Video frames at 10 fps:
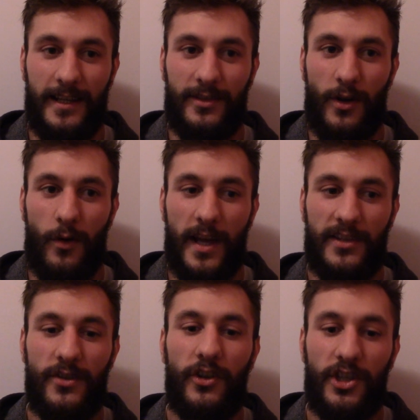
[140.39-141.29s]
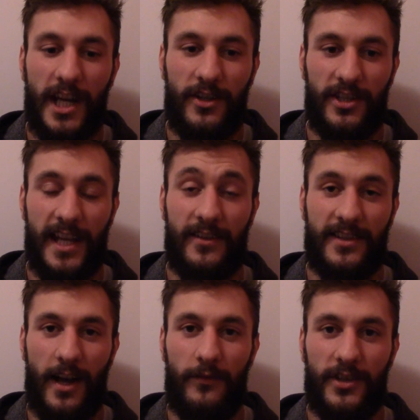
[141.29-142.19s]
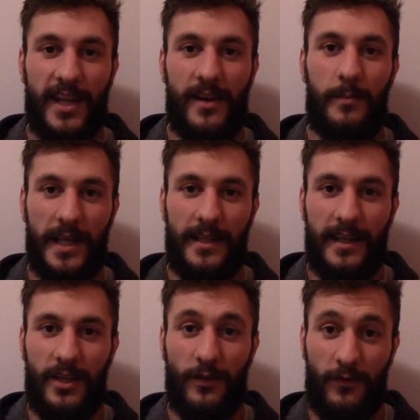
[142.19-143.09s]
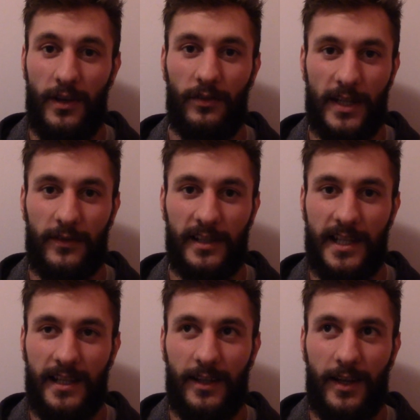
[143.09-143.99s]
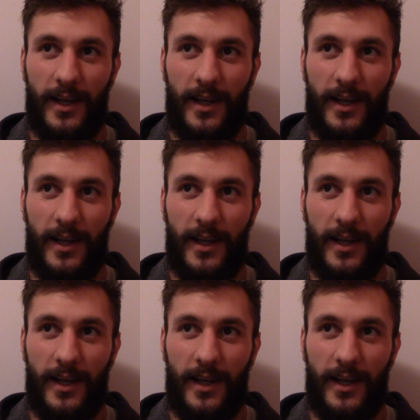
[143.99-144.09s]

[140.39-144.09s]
So as soon as you change your state of self, your state of being, and you feel differently,